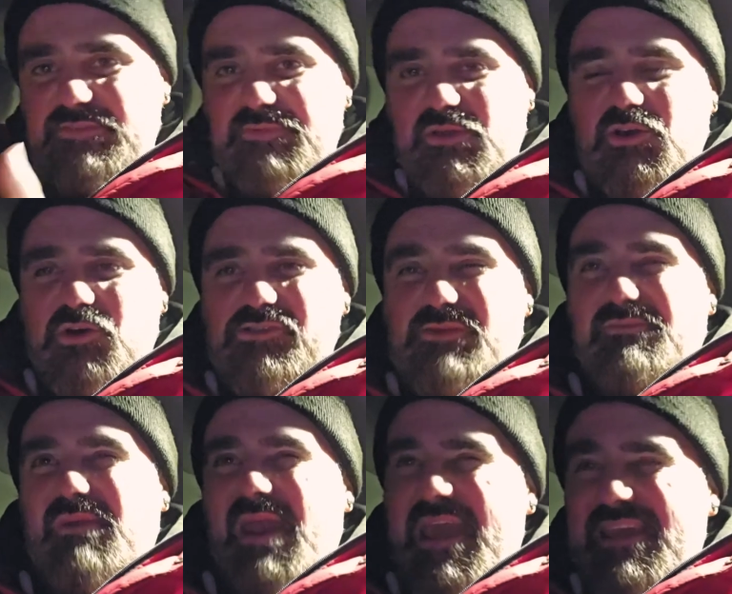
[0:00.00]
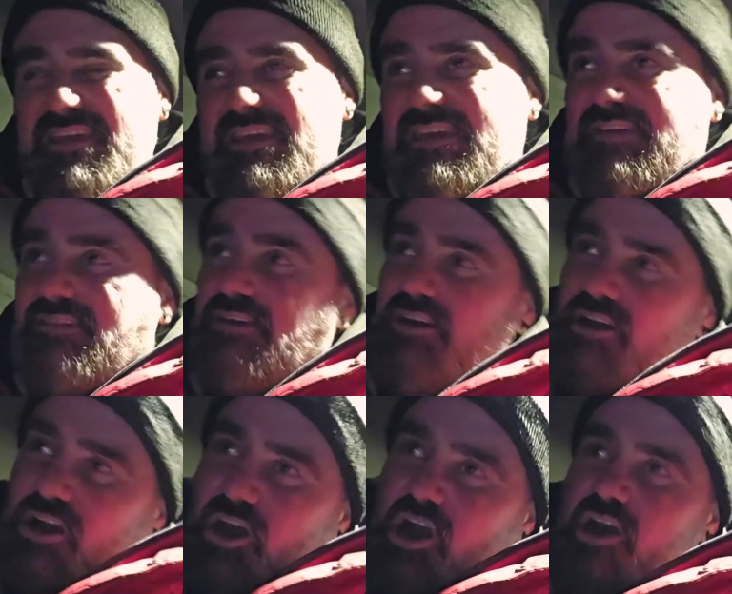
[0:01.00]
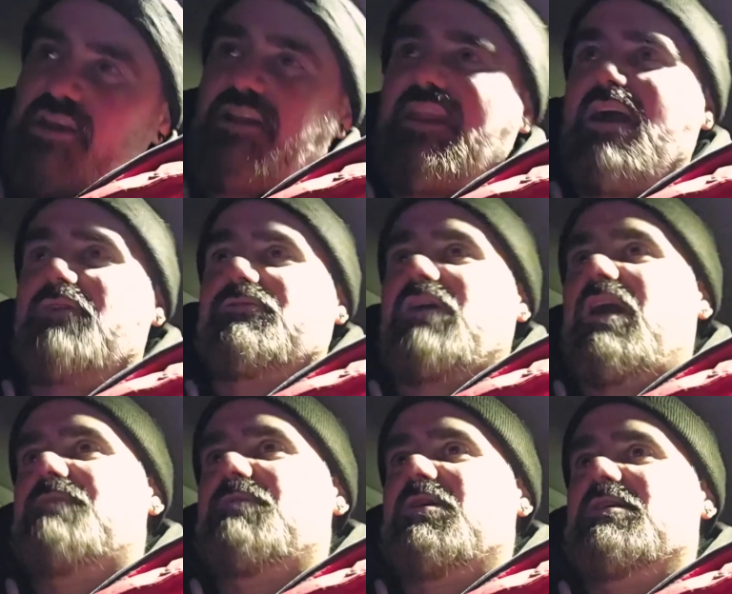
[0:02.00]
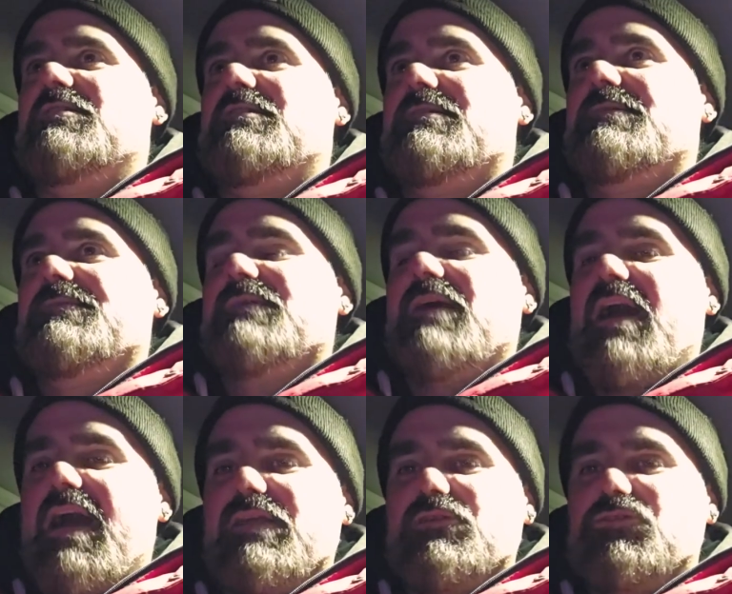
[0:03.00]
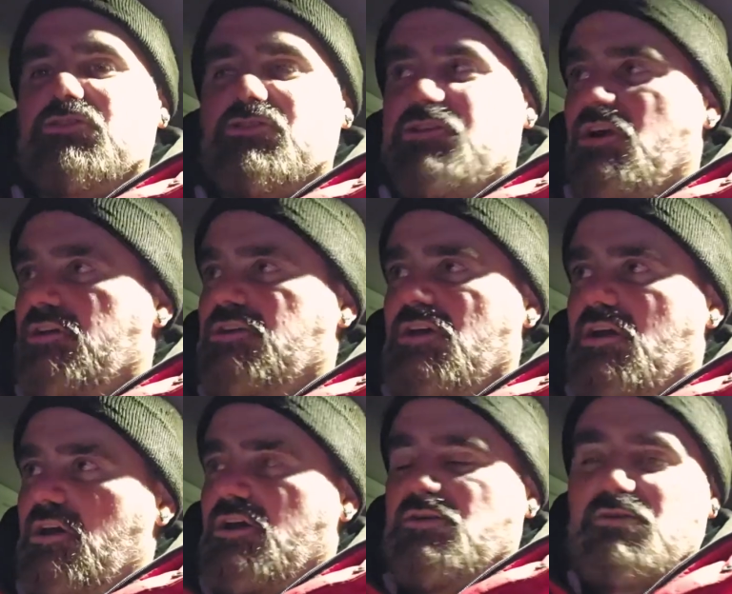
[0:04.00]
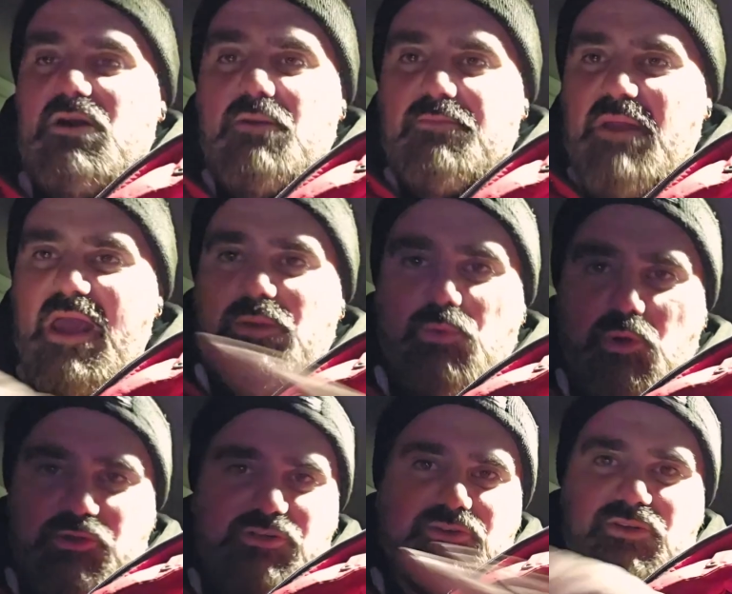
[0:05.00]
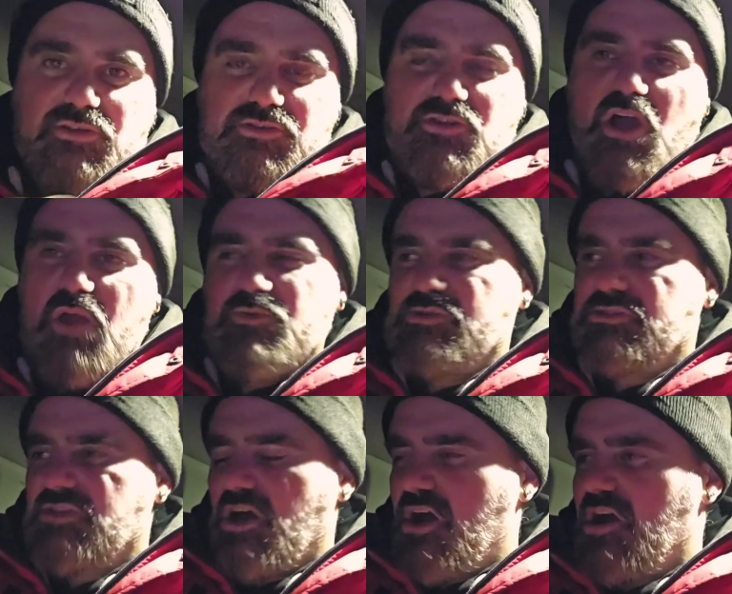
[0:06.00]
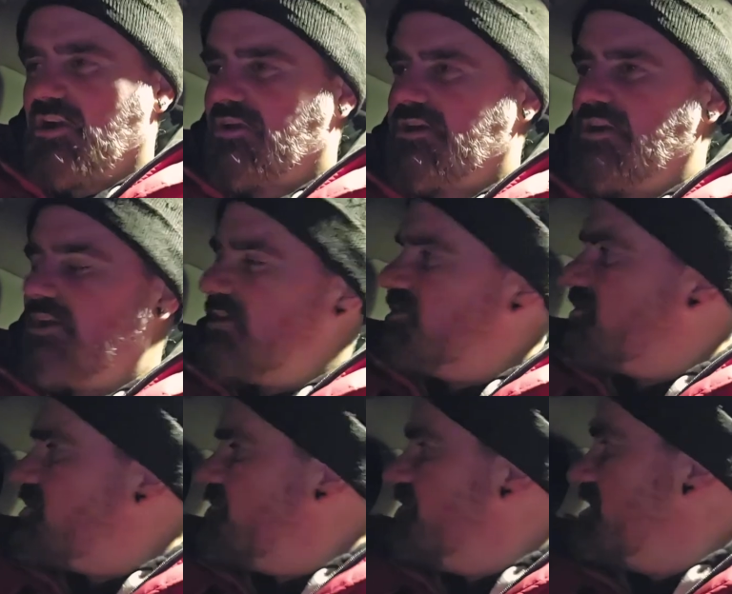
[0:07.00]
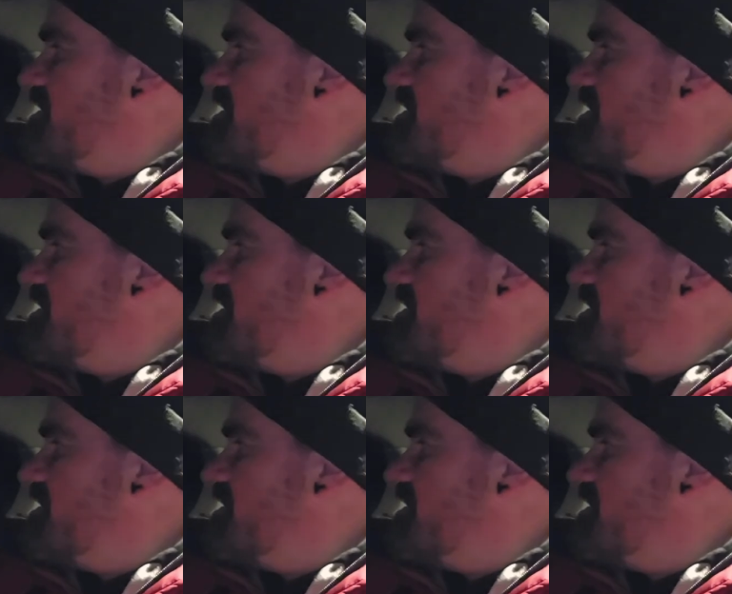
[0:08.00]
because a blanket high cloud came in and it was just like a black wash. The sky was dark. You couldn't really